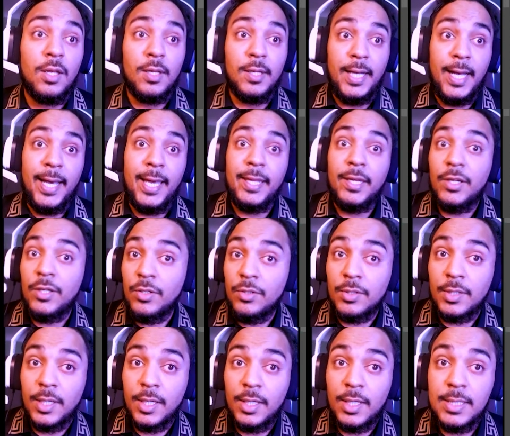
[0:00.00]
I don't know,
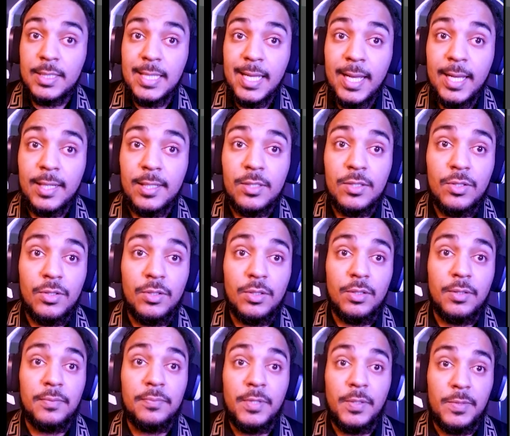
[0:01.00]
got attacked,
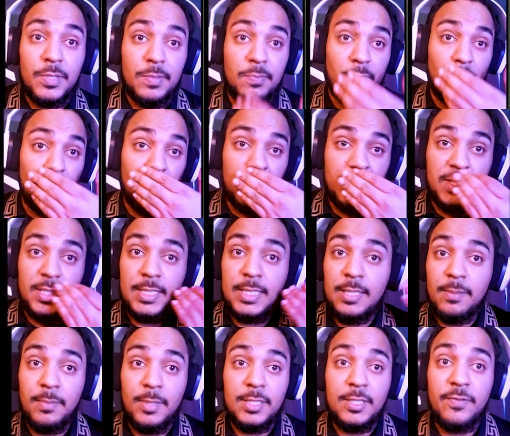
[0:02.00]
or he was born just
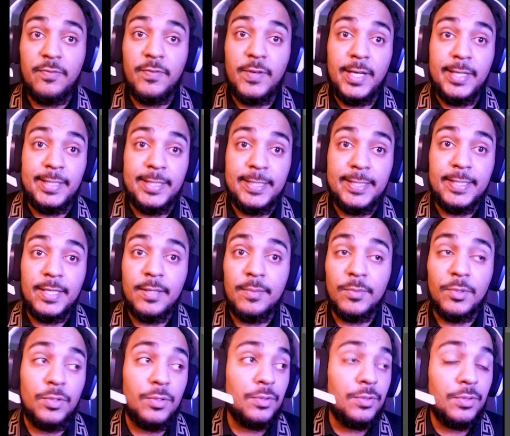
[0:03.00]
similar to Finding
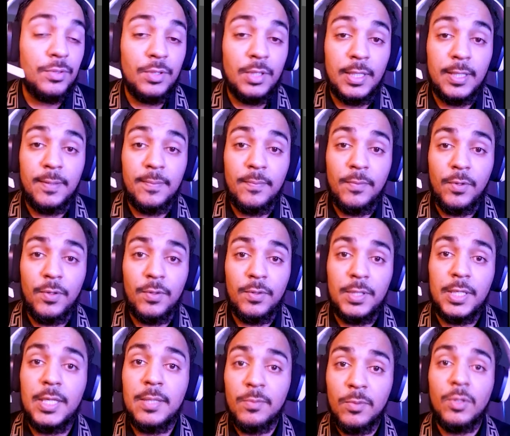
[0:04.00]
Nemo, or
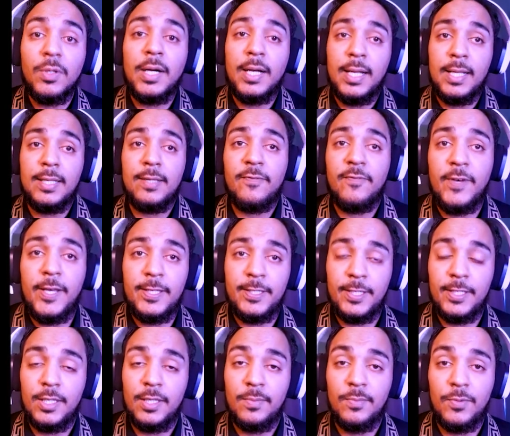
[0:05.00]
Nemo and
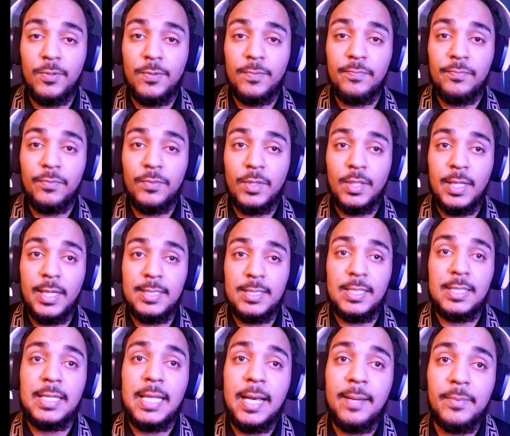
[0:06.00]
Finding Nemo has
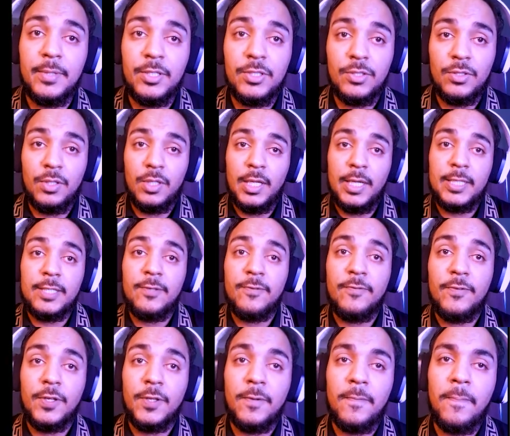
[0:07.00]
a damaged or lucky
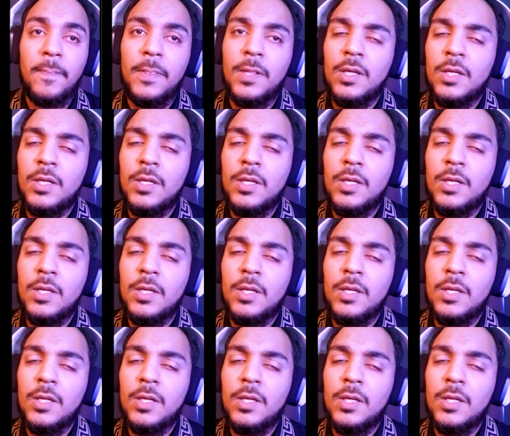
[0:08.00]
fin.